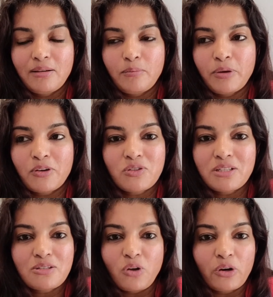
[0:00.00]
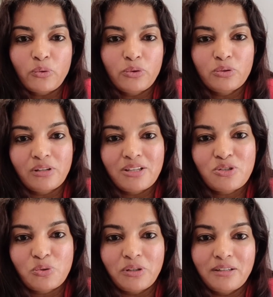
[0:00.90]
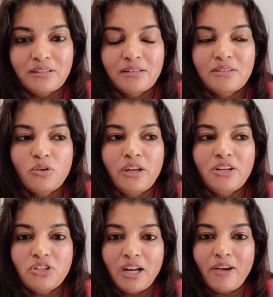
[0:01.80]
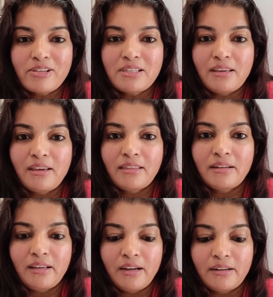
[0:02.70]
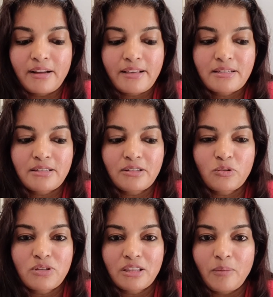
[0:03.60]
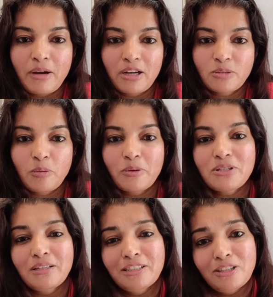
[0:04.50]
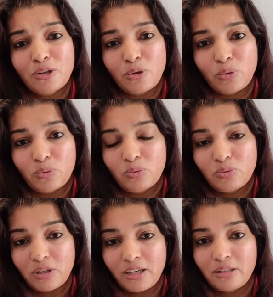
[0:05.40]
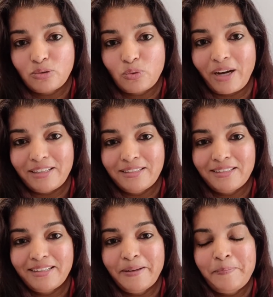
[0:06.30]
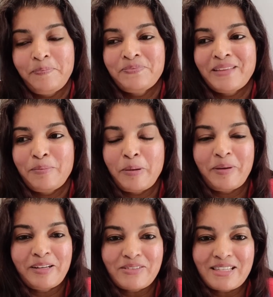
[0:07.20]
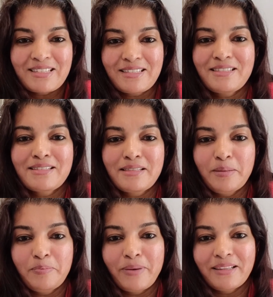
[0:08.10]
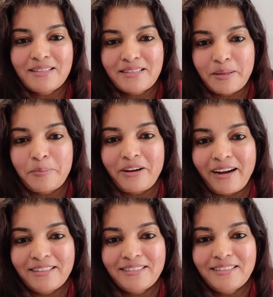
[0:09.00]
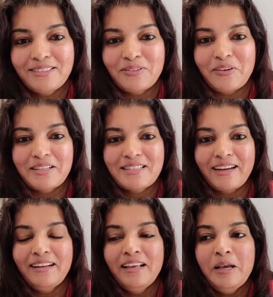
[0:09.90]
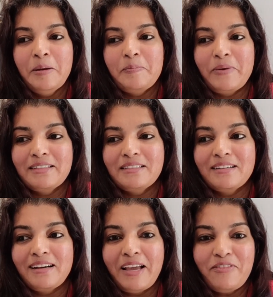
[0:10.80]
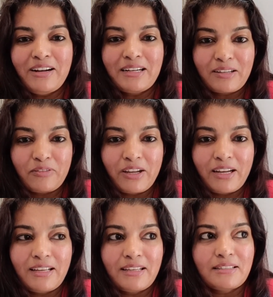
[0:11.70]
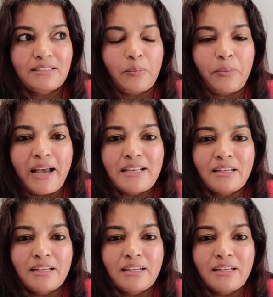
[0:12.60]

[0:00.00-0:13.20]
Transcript: Because it's not going to reach to her. So initially I was thinking that he addressed to Sita Mahalakshmi because he did not know her true identity. Maybe it was just a slip by the script writer to understand. But I felt very surprised